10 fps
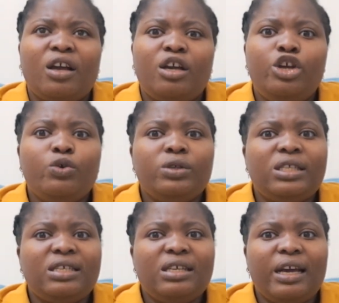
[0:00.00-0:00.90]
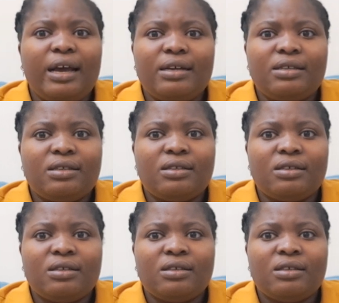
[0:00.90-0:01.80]

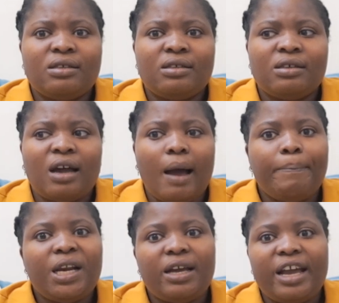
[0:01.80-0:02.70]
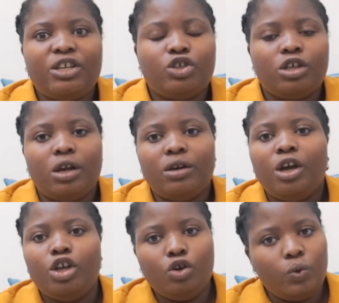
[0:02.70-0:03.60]
QTS Application
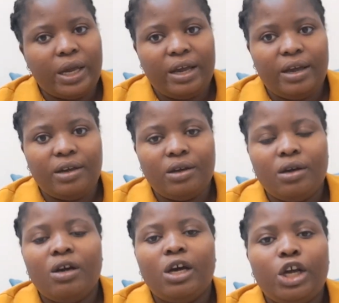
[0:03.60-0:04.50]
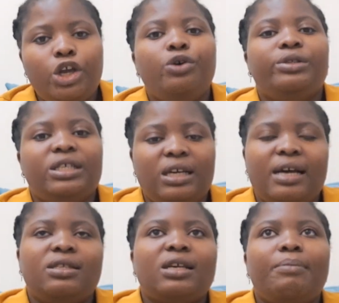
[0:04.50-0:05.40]
UK.
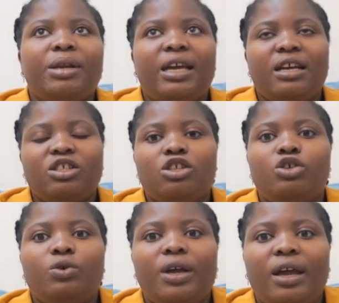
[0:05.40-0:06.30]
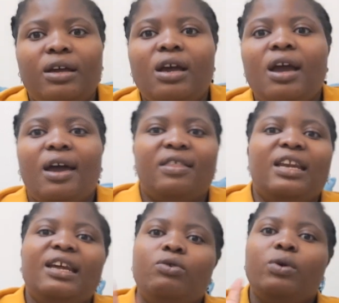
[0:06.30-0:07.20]
QTS Application UK, and
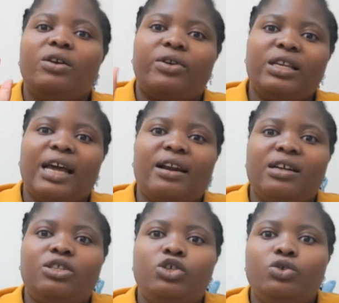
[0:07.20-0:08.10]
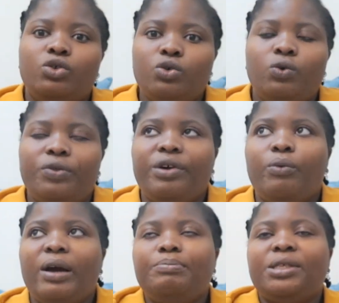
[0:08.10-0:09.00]
then it will redirect you to the
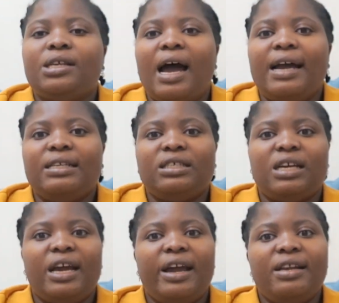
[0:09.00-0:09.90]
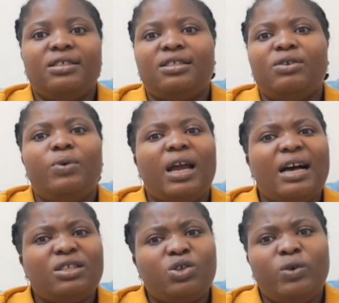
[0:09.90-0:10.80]
website, and they will
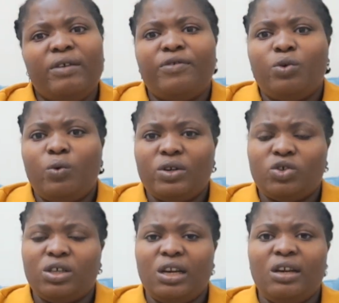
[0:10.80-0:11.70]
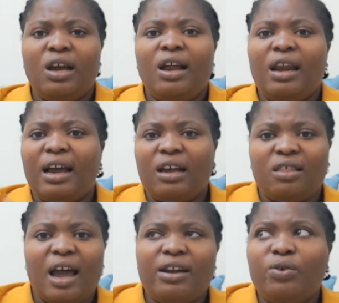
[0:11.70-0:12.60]
ask you a few questions. Like,
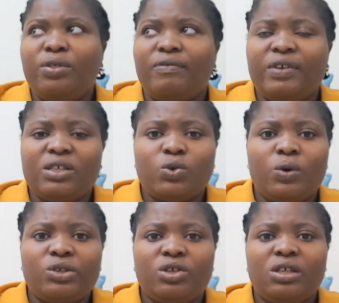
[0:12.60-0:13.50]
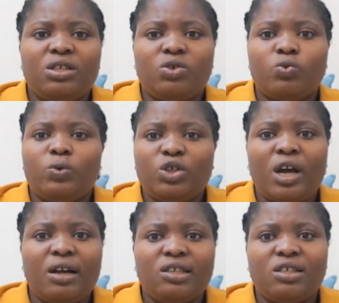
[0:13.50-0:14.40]
I know the first question is, which
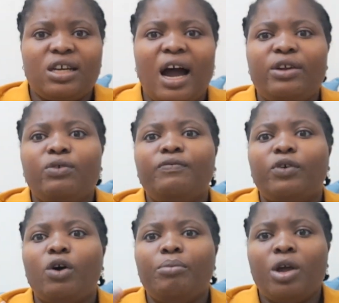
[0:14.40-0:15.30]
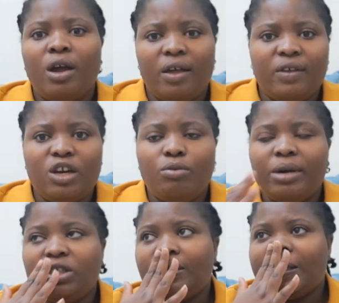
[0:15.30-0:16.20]
country are you from? And then you
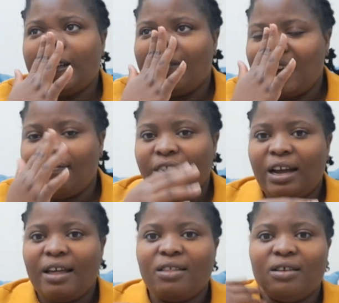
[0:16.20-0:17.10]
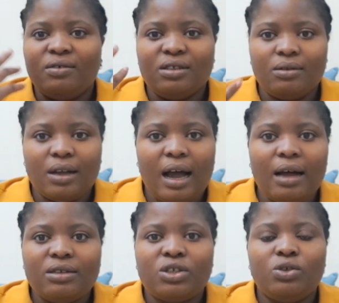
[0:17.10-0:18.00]
mention South Africa. They'll
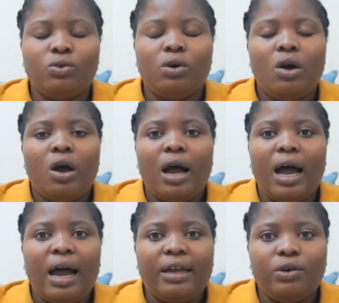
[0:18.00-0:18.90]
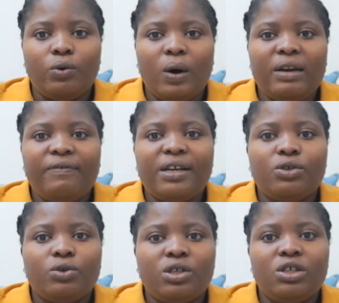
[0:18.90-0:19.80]
ask you, are you
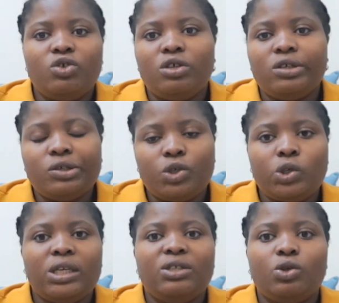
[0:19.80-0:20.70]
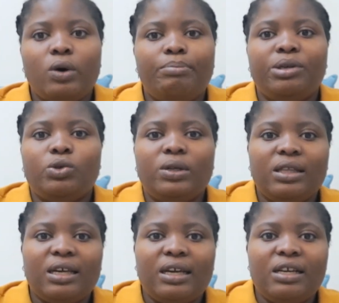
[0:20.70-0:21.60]
qualified to teach students who are
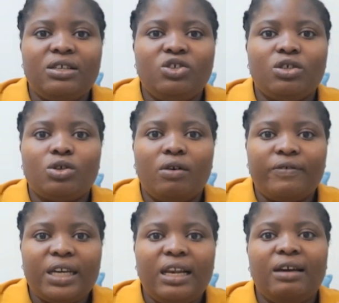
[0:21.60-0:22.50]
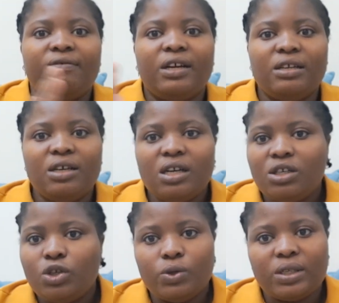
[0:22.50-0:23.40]
between the ages of 11
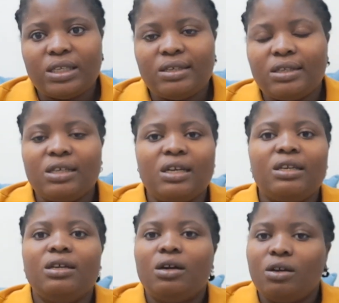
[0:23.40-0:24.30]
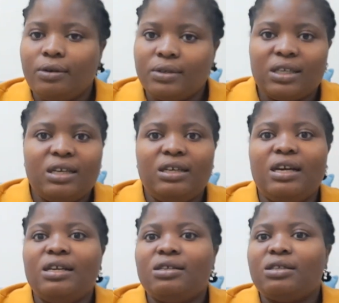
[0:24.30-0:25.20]
to 16? You say
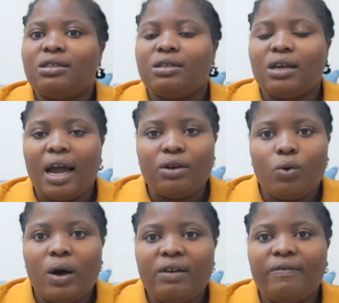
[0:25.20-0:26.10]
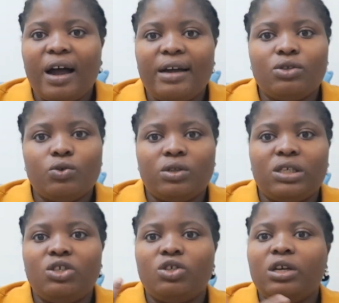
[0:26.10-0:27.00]
yes. Are you qualified to
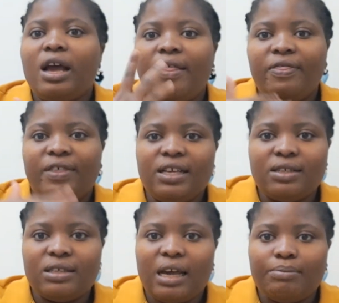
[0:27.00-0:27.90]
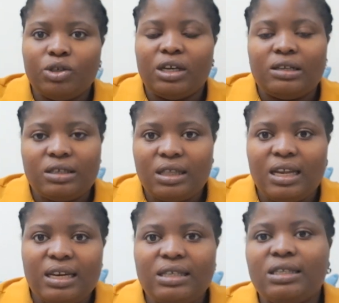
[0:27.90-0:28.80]
teach these subjects, the
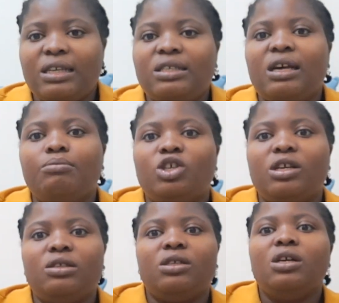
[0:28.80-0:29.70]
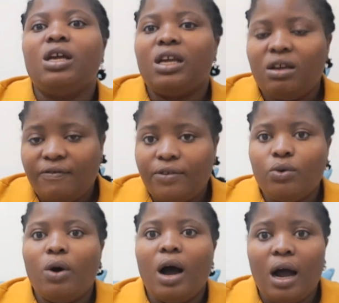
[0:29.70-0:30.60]
listed subject? If
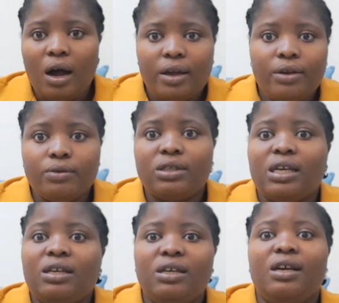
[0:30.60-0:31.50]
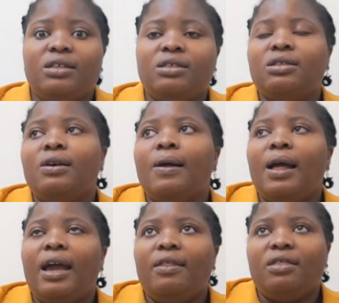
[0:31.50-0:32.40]
you are, you say yes.
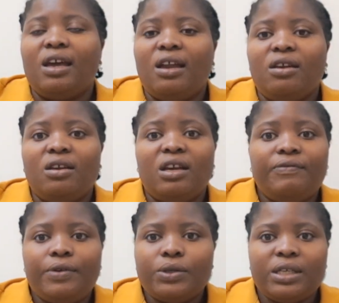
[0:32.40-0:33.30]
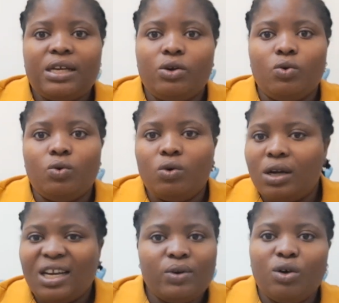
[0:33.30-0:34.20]
And then if you say no,
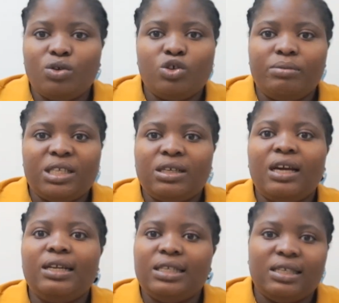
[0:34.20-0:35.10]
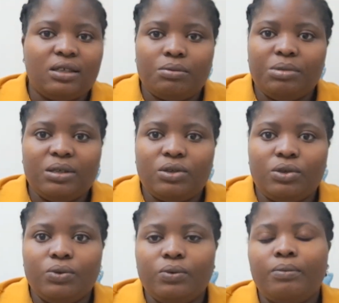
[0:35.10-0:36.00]
it will automatically dismiss
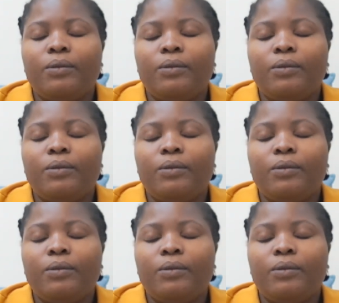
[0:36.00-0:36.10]
you.